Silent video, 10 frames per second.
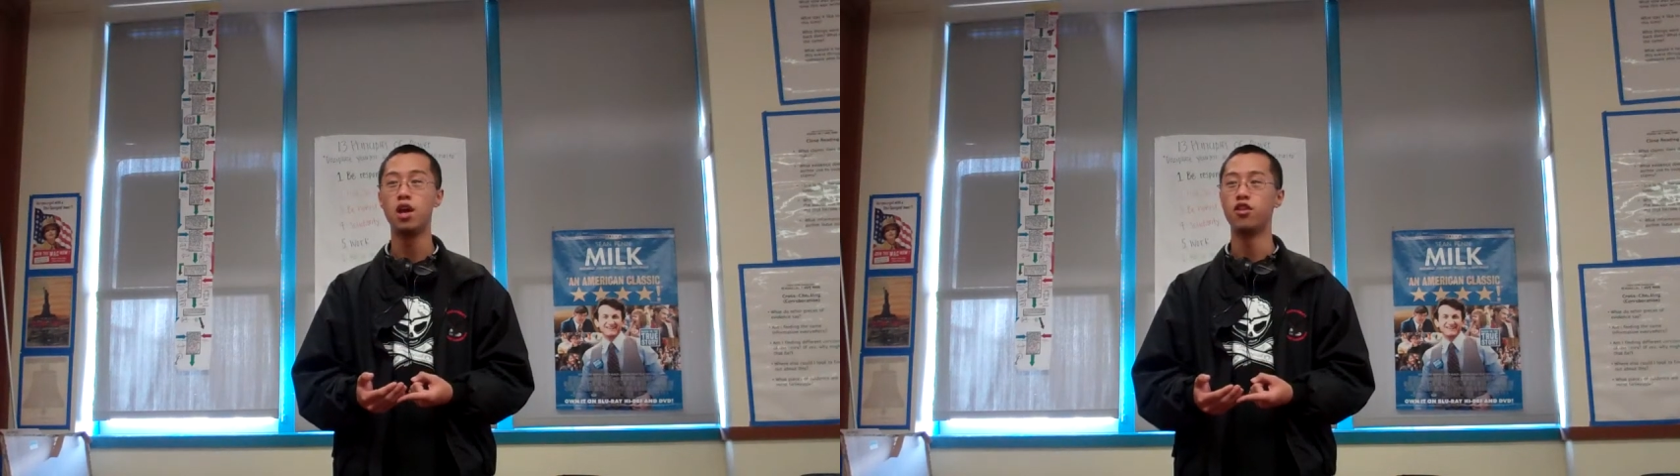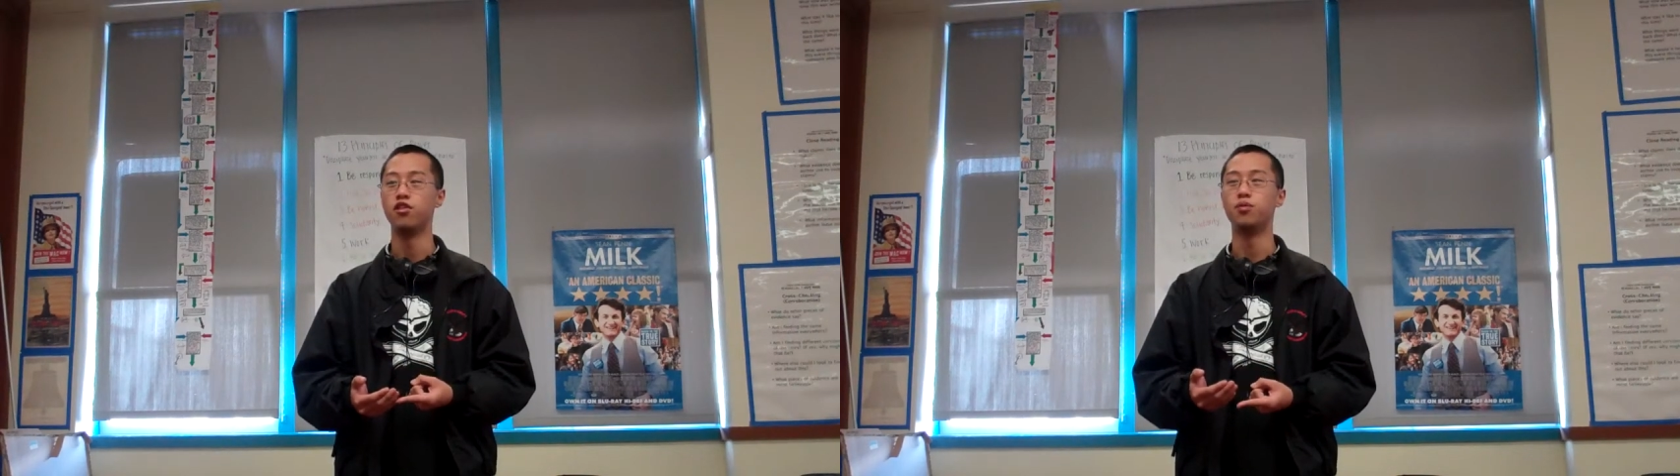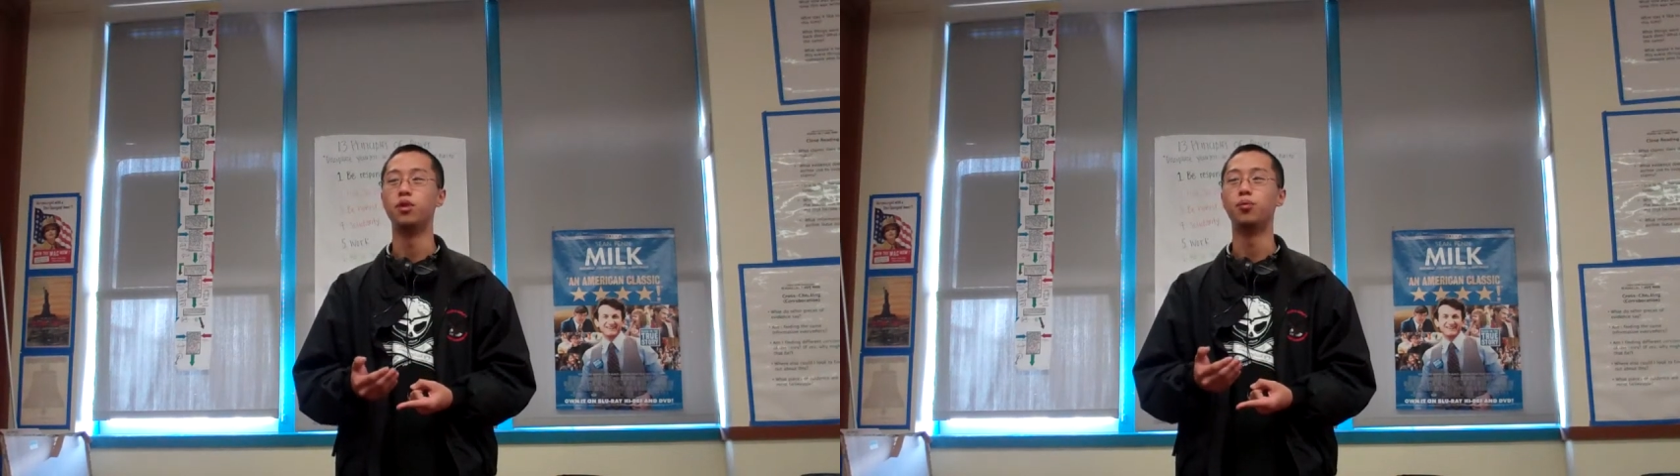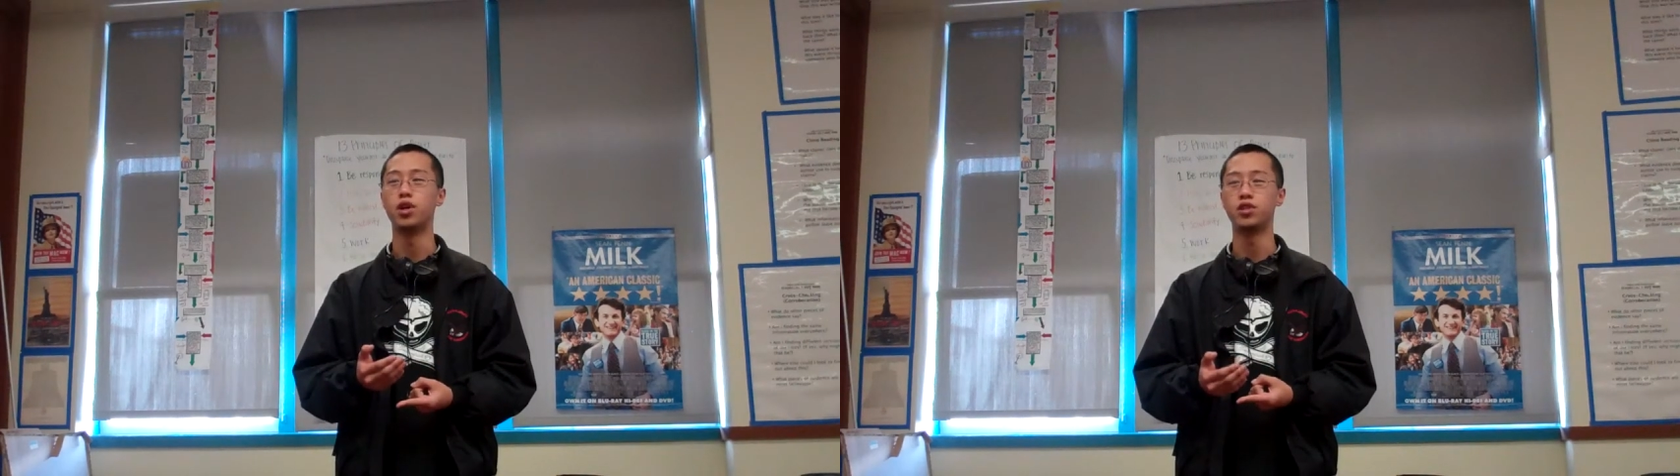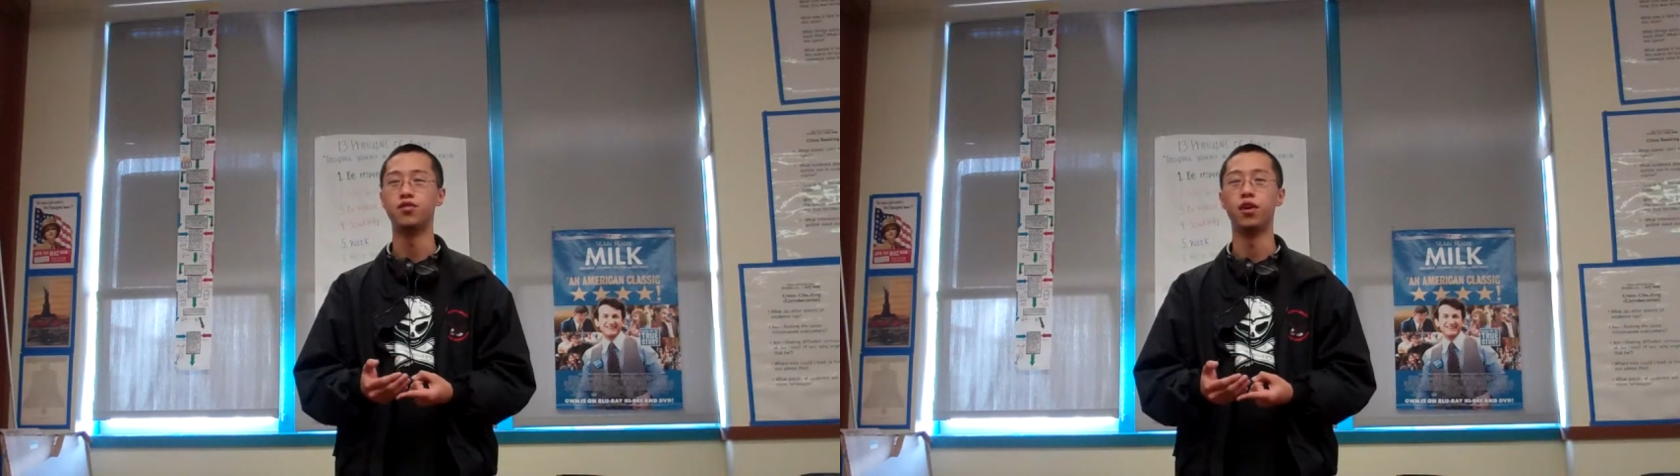they've been
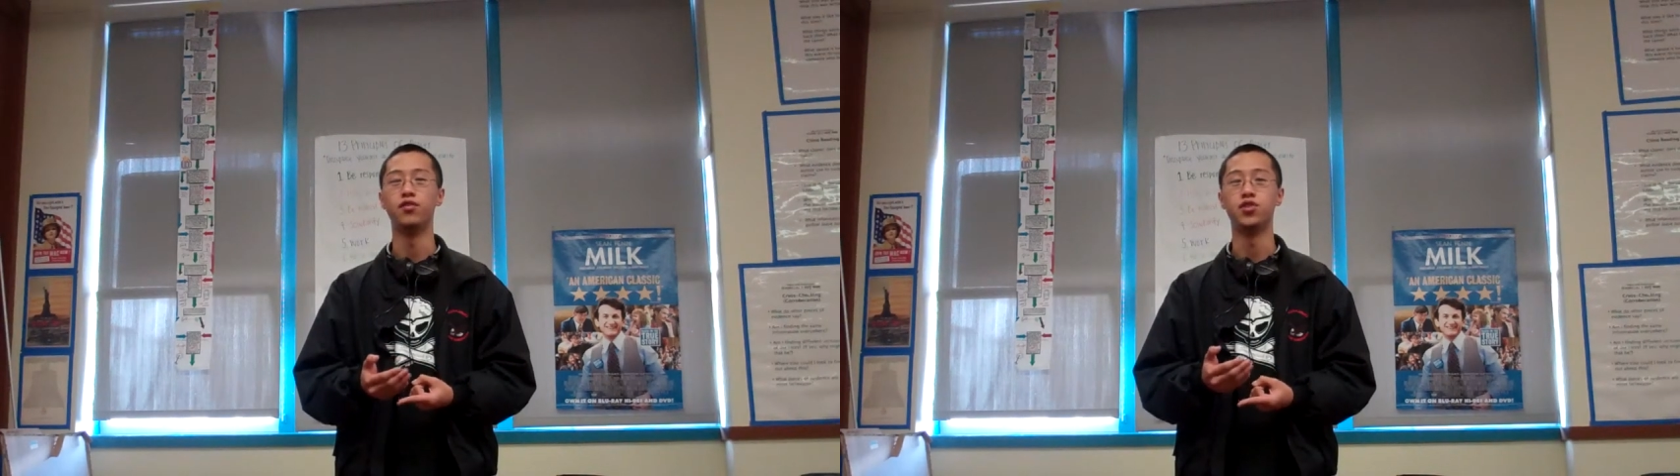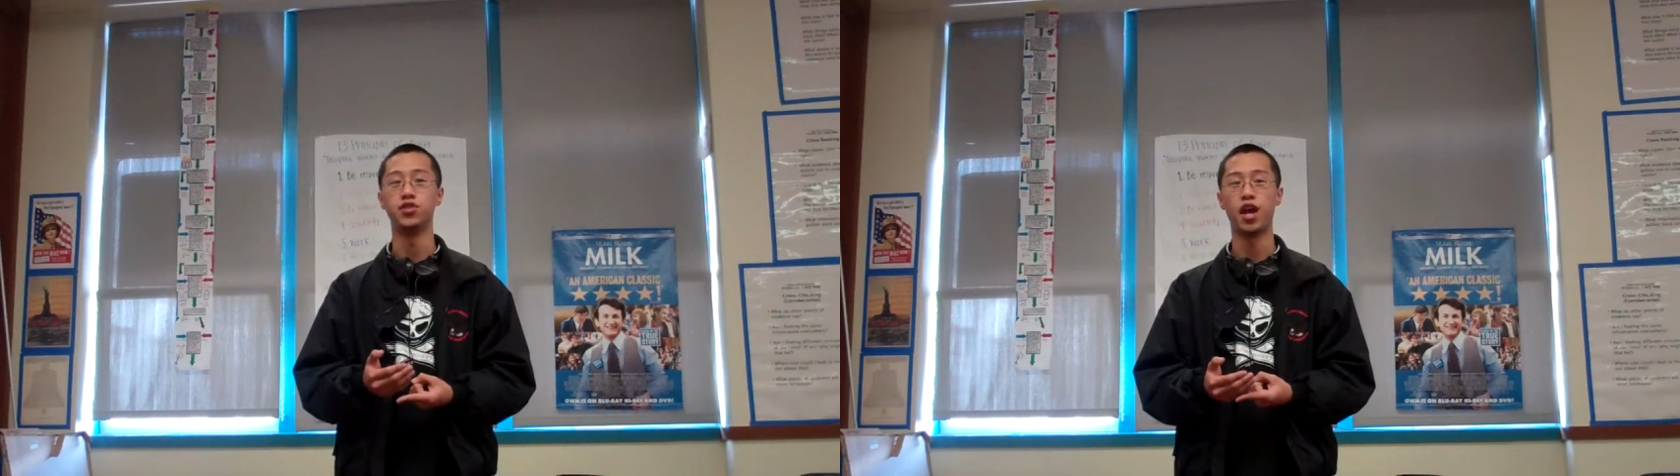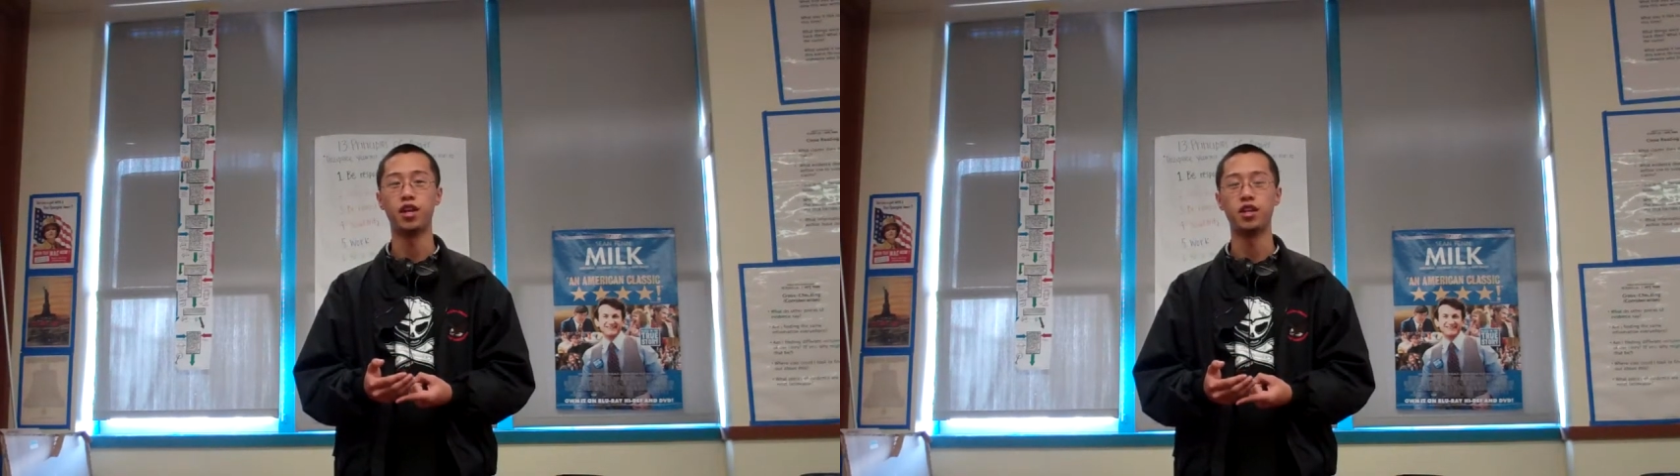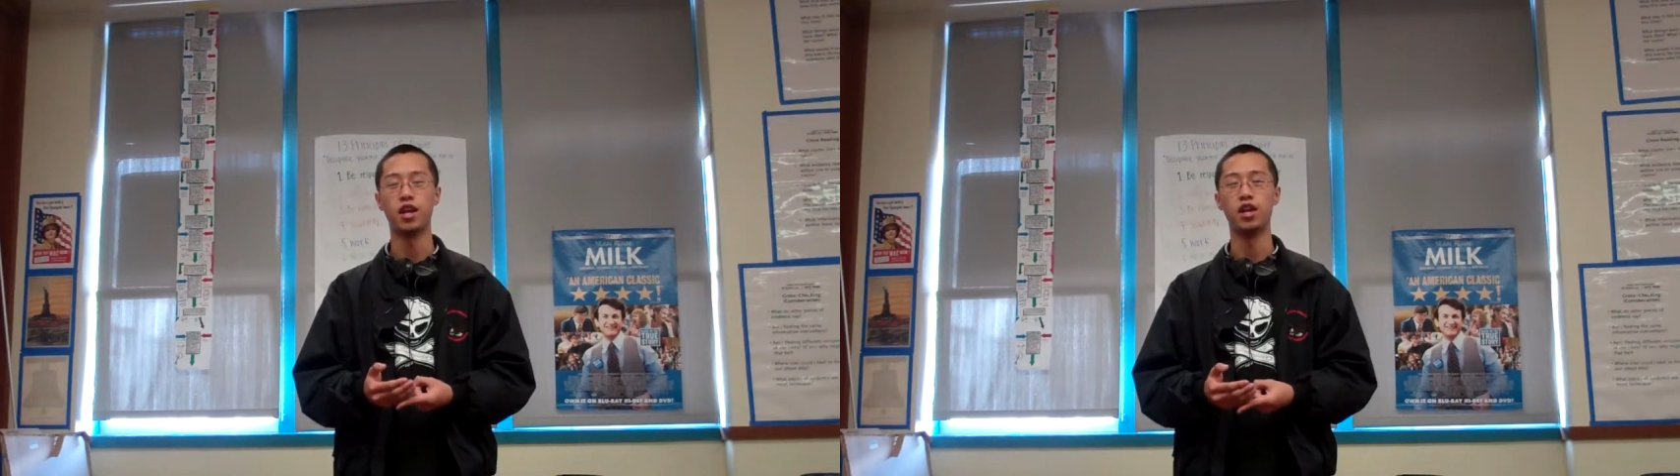oppressive of society